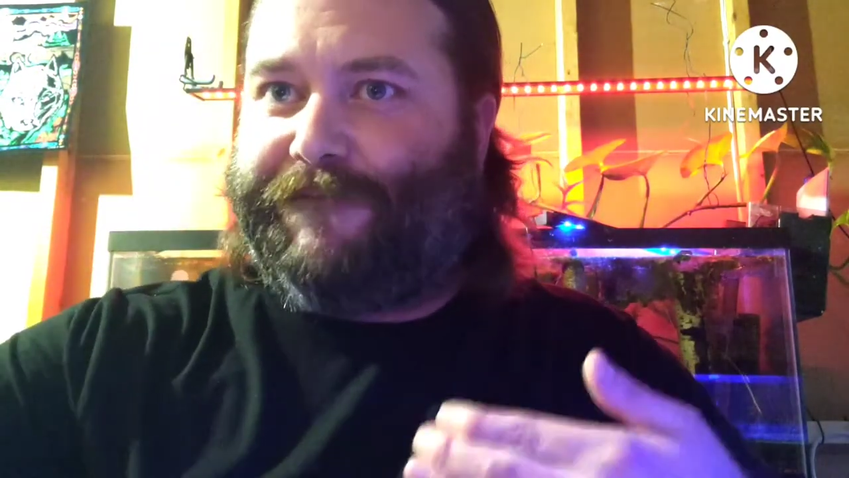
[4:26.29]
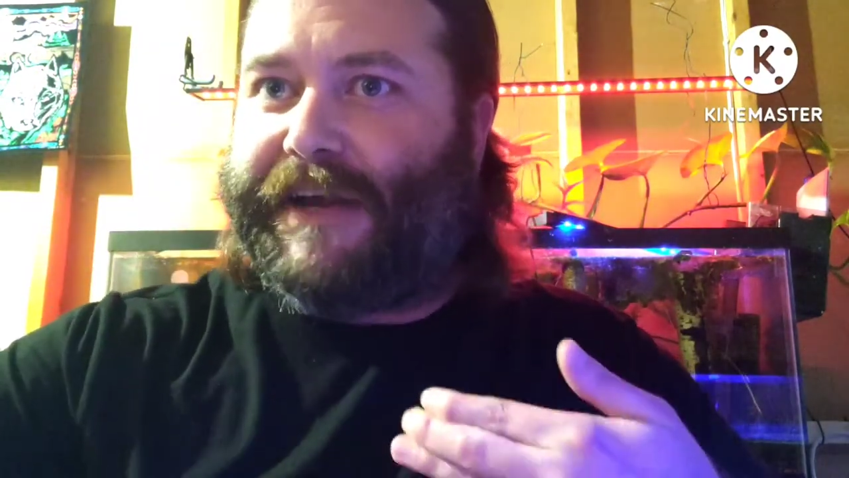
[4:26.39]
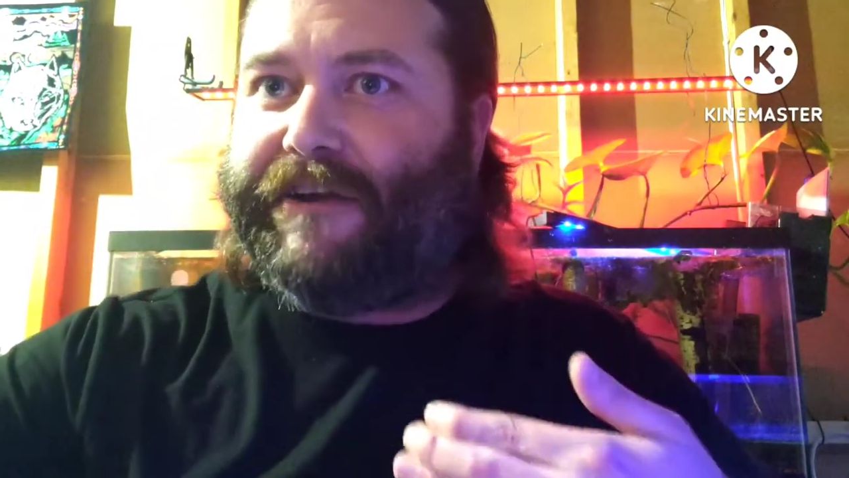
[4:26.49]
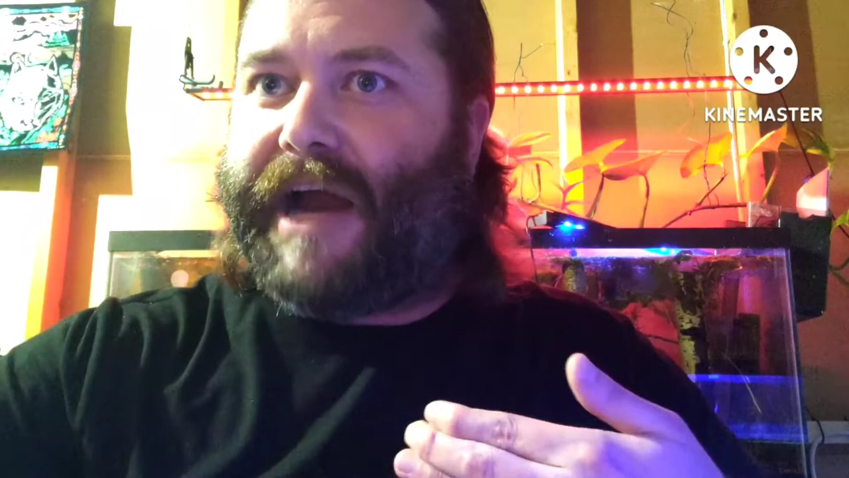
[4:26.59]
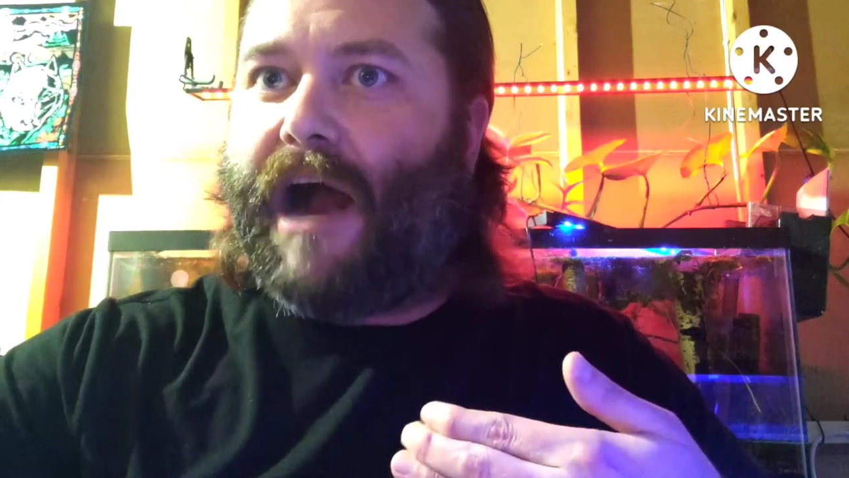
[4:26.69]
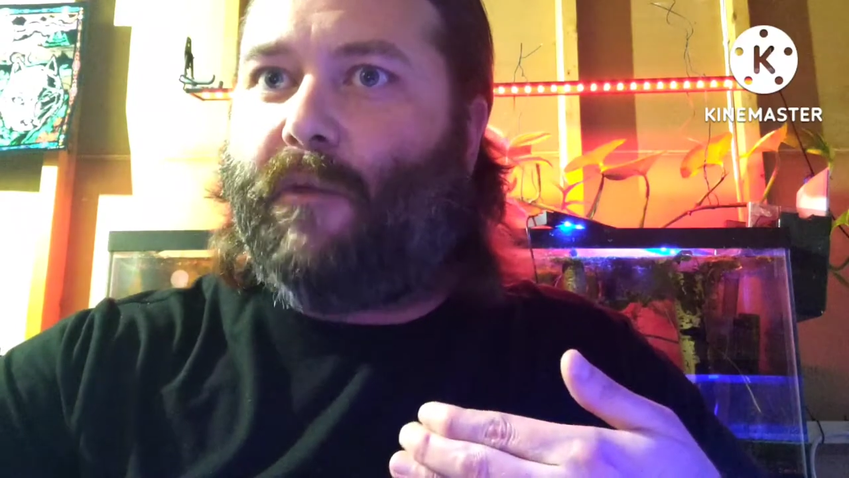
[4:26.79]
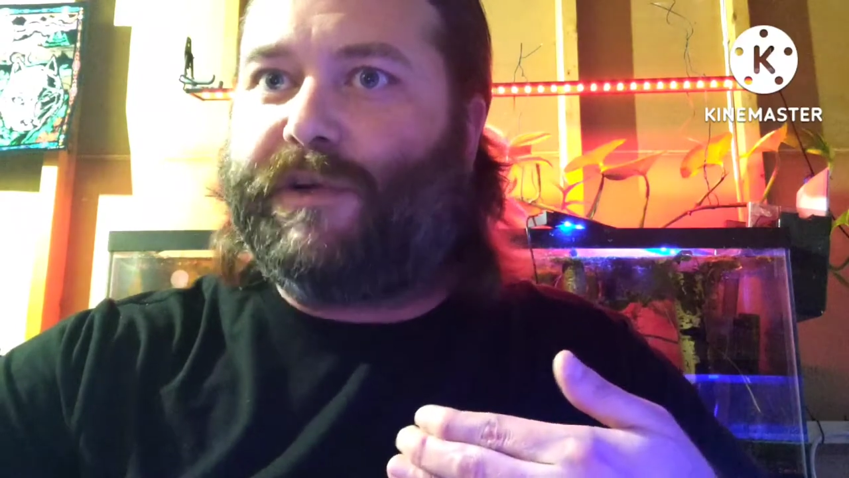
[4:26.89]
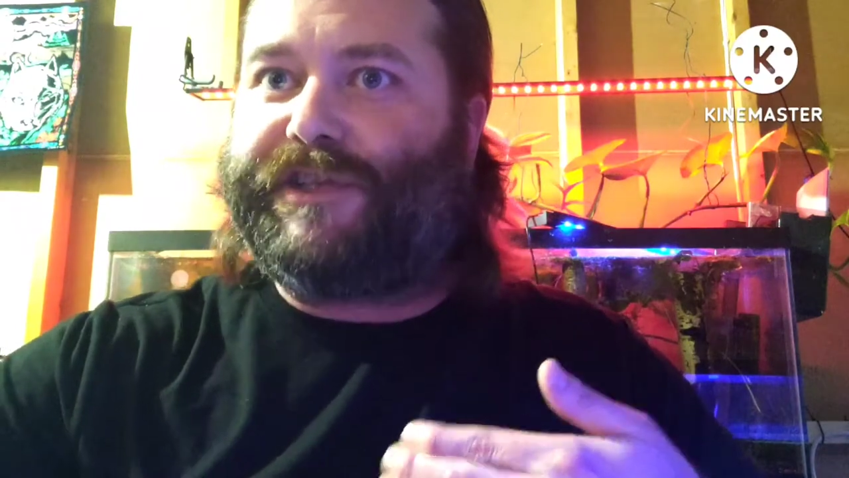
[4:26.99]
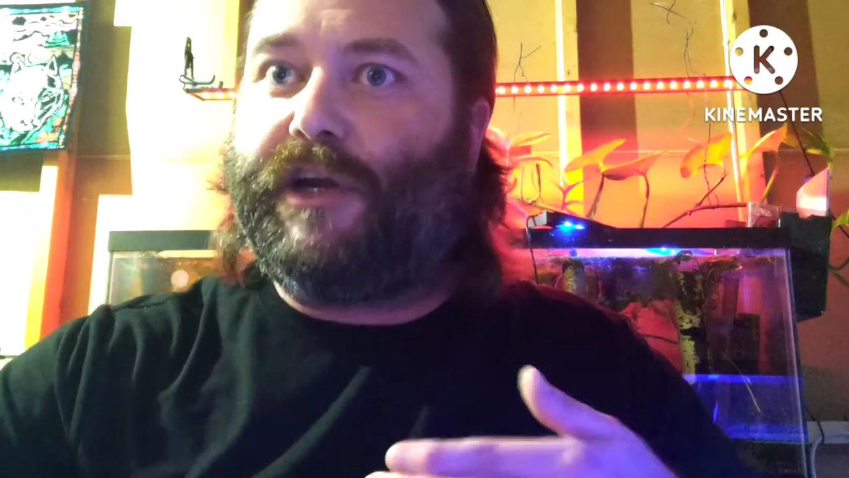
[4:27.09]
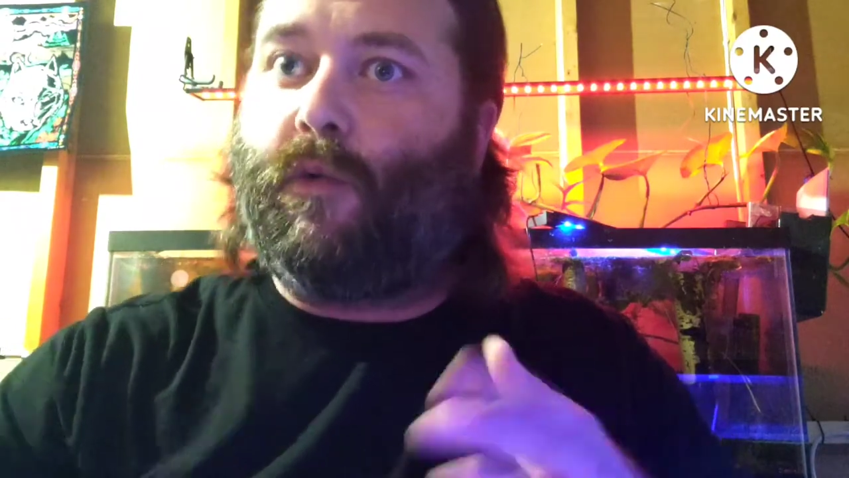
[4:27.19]
figure out
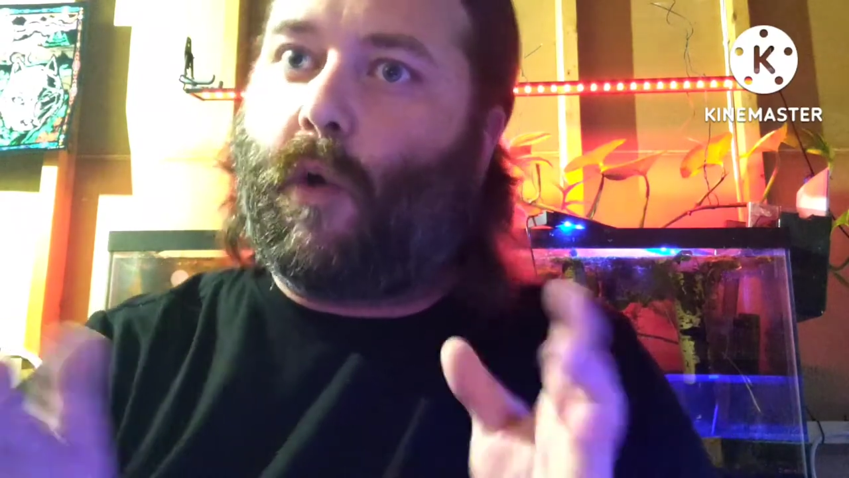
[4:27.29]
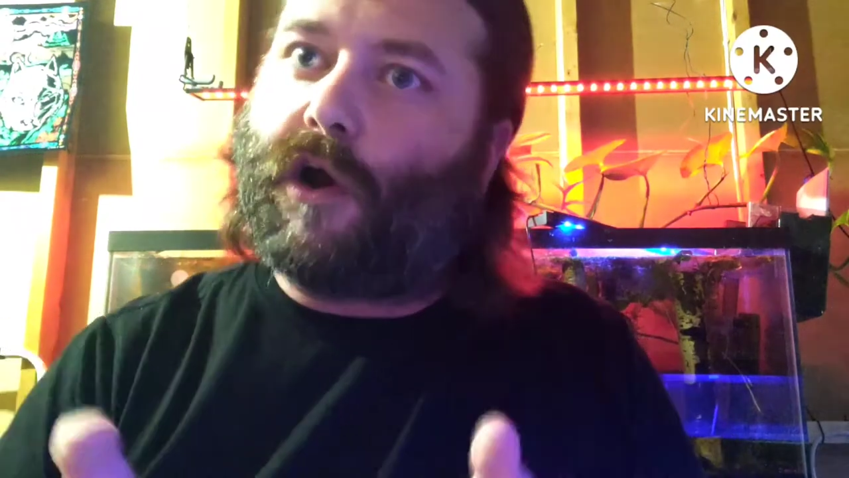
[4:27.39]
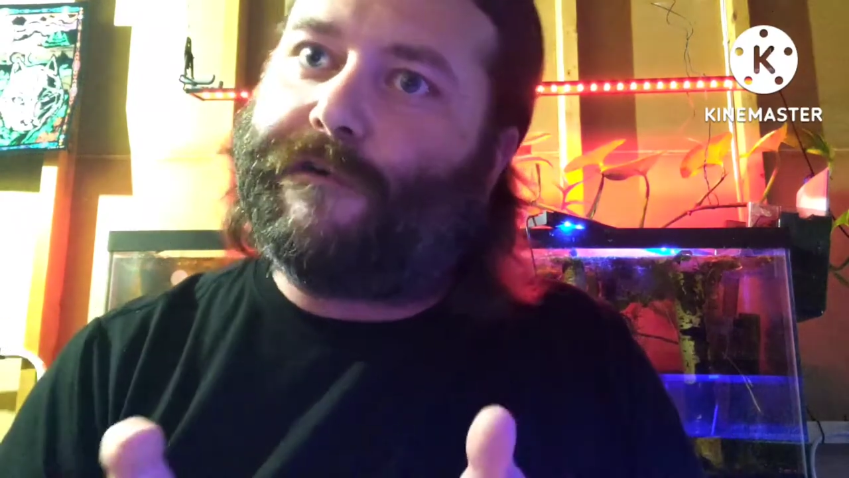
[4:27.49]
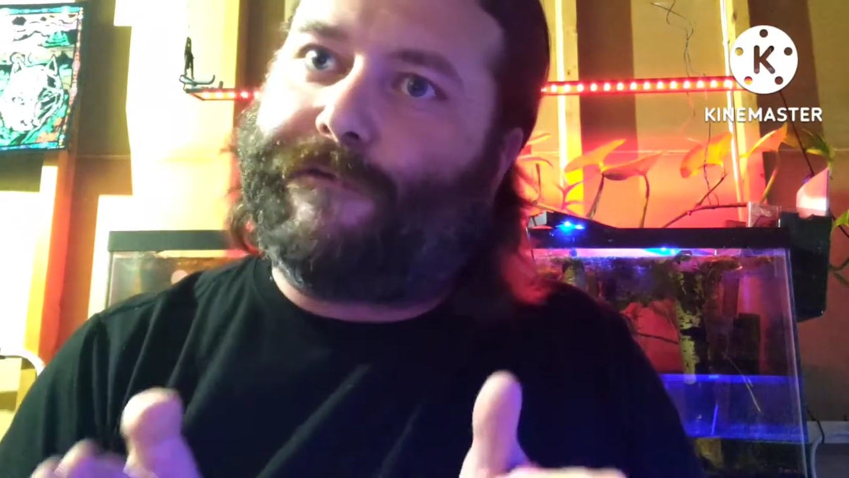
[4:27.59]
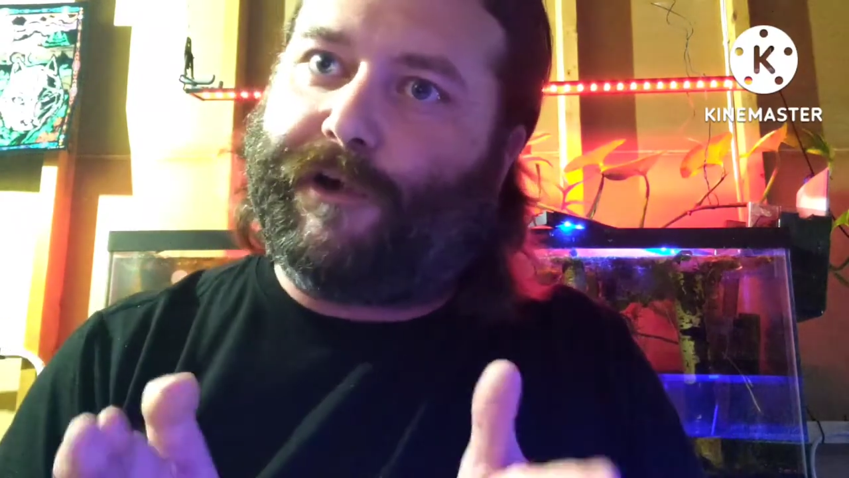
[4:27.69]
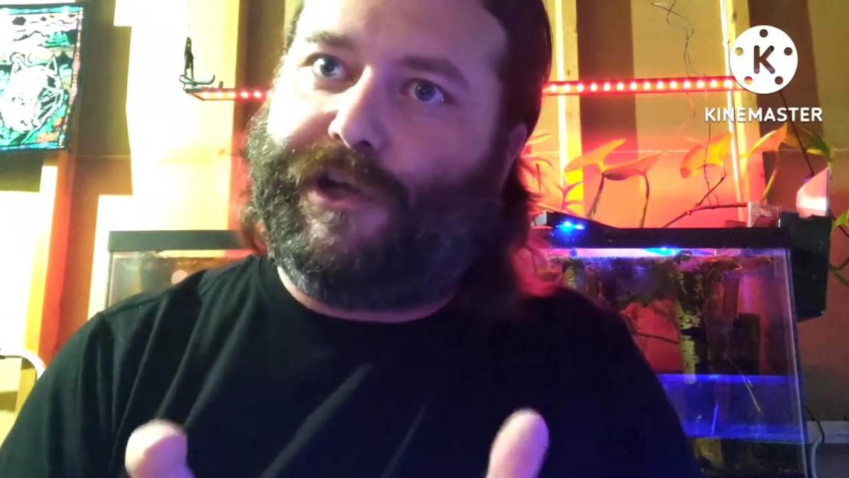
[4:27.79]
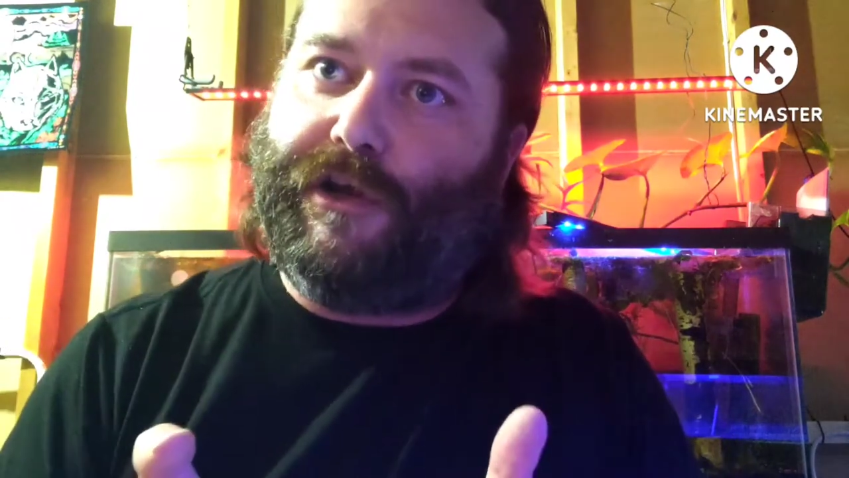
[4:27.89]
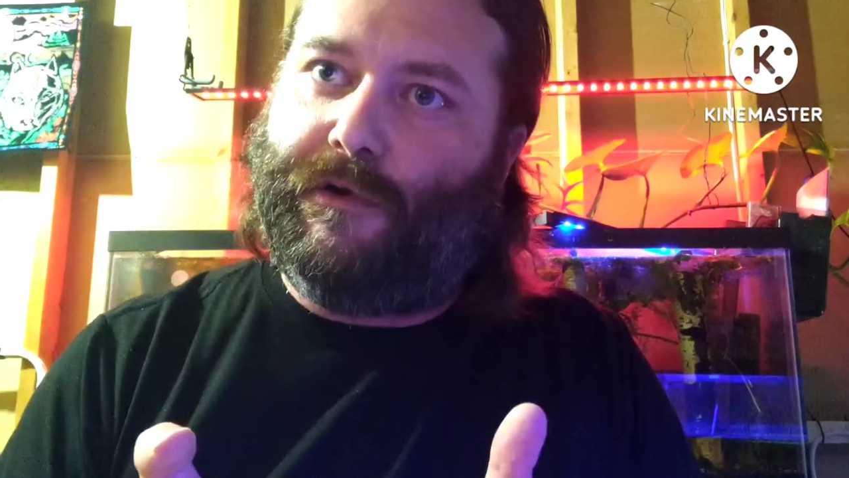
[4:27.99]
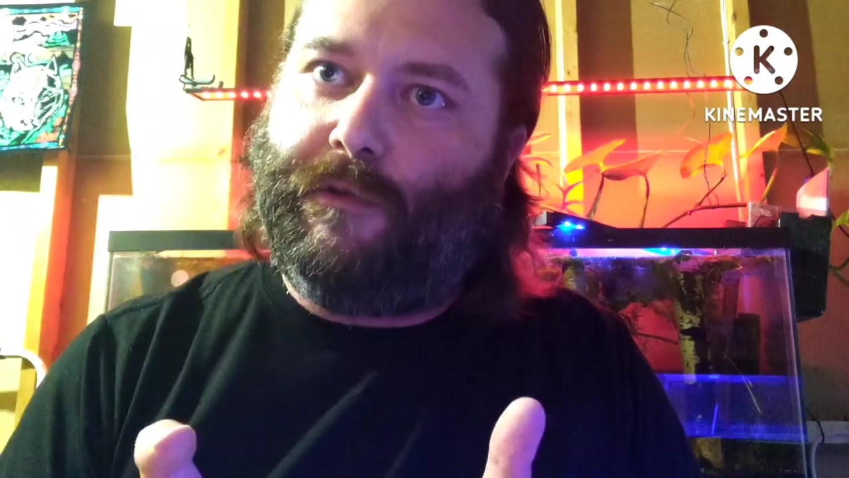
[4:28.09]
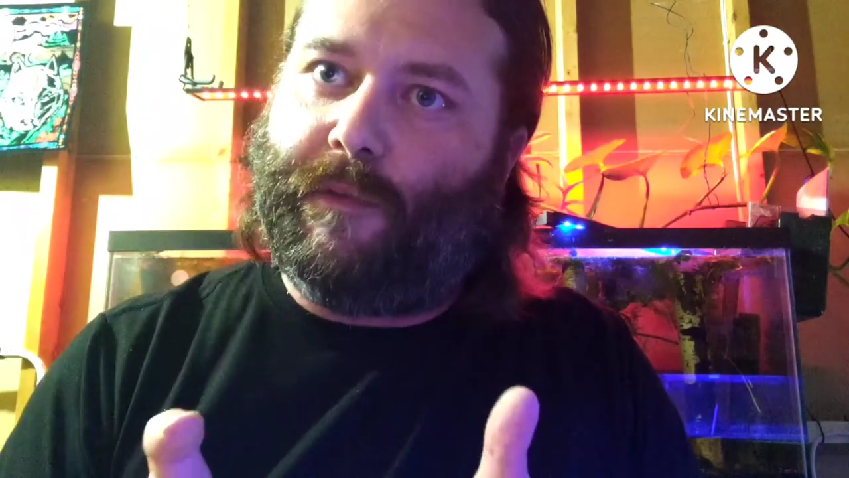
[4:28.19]
what's going to work for you